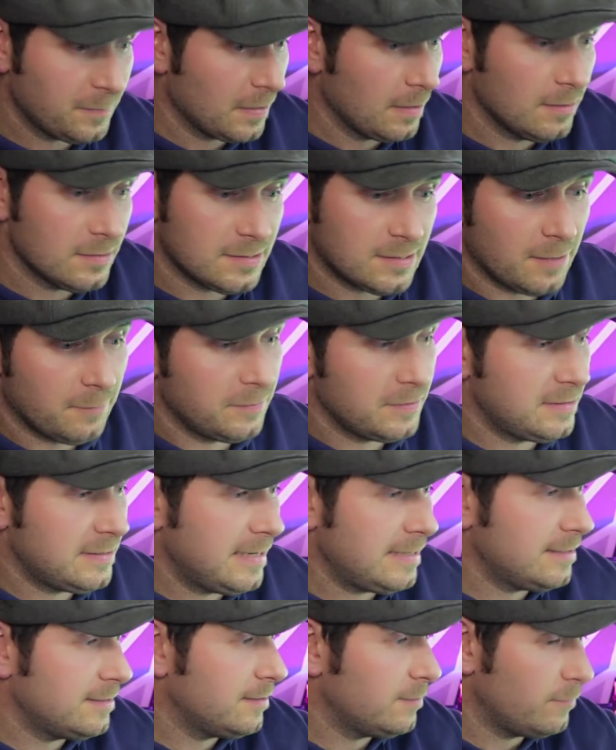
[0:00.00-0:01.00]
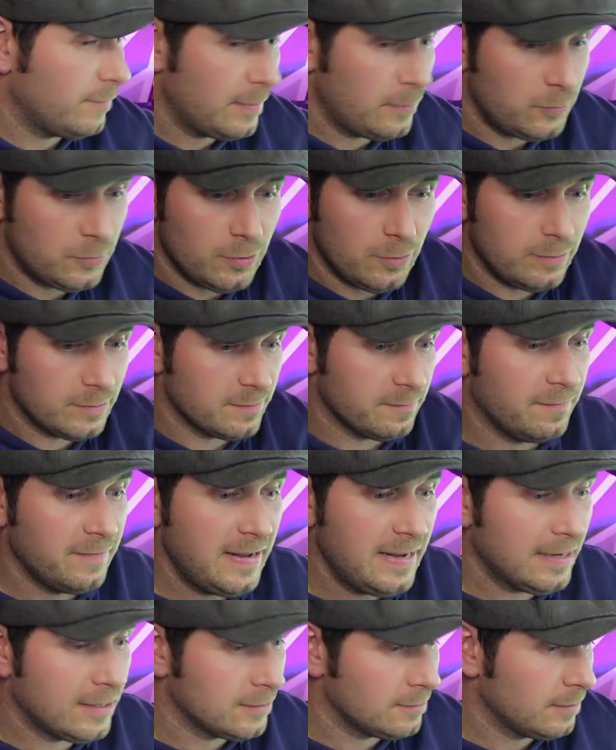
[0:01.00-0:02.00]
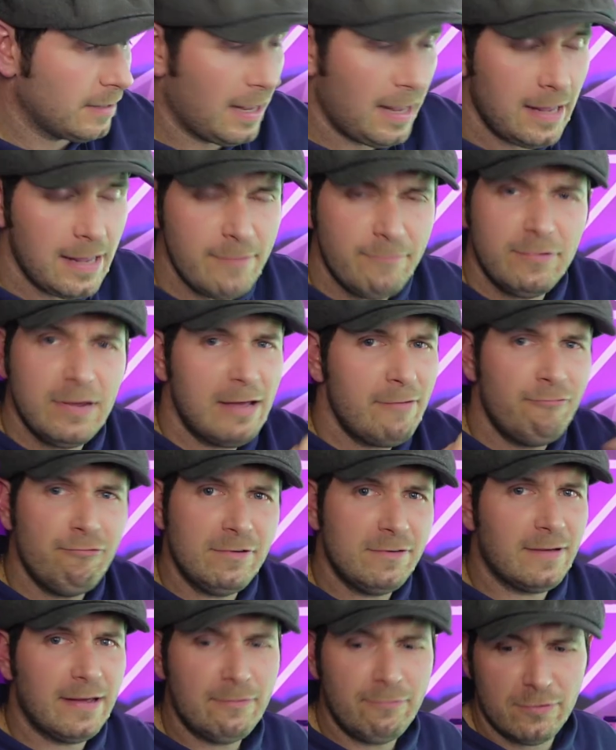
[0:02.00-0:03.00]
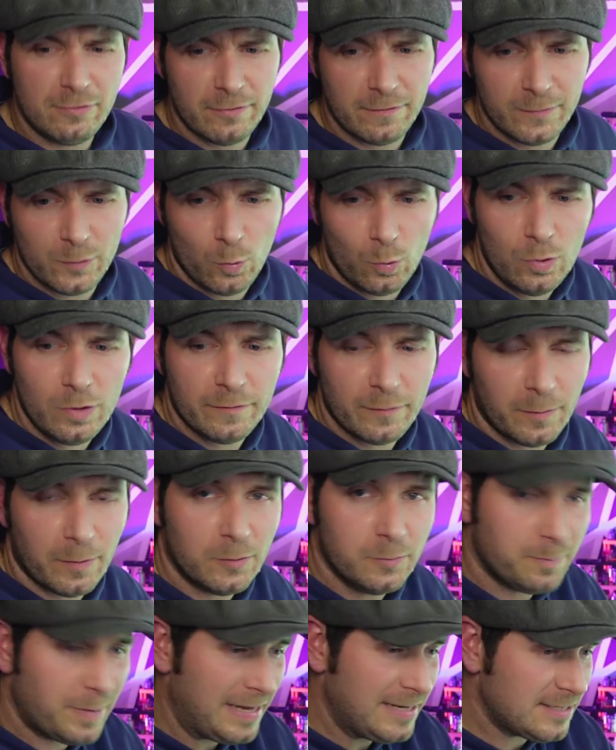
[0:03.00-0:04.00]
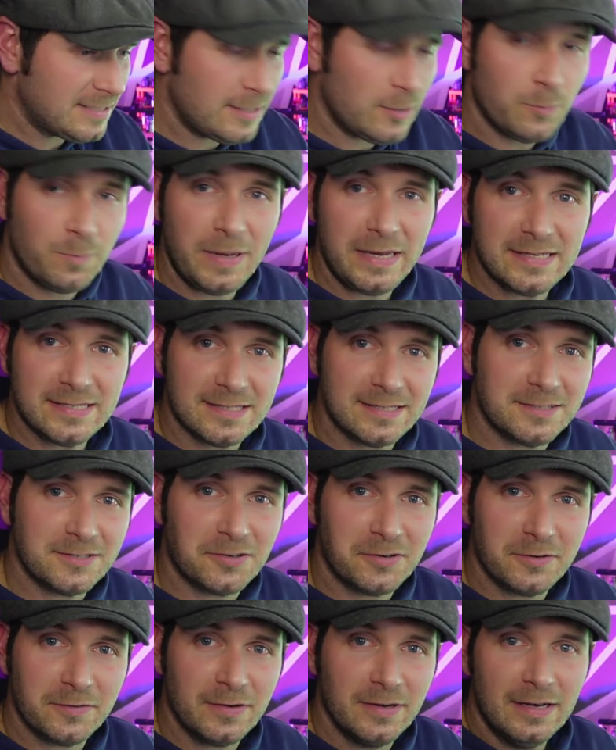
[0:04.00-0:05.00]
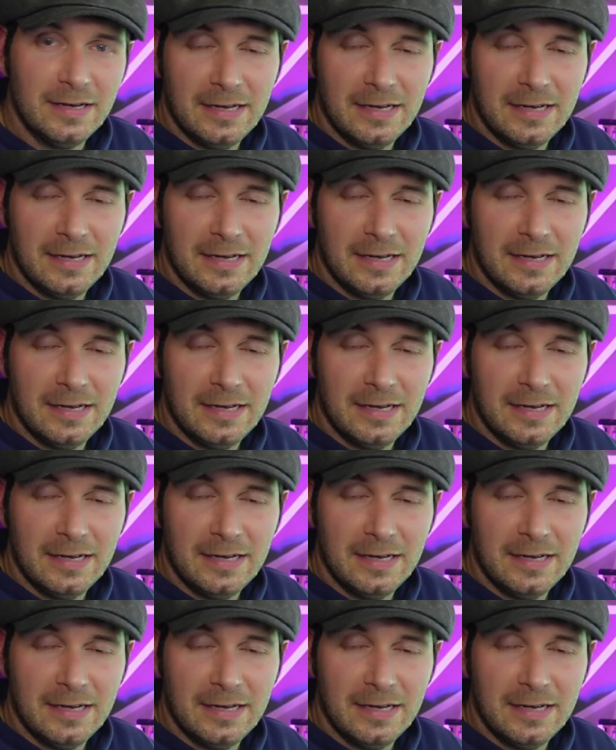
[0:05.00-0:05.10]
stuff that Dean and Devil Vape were doing, Vic and every review, all of them, I'd pinch little bits and kind of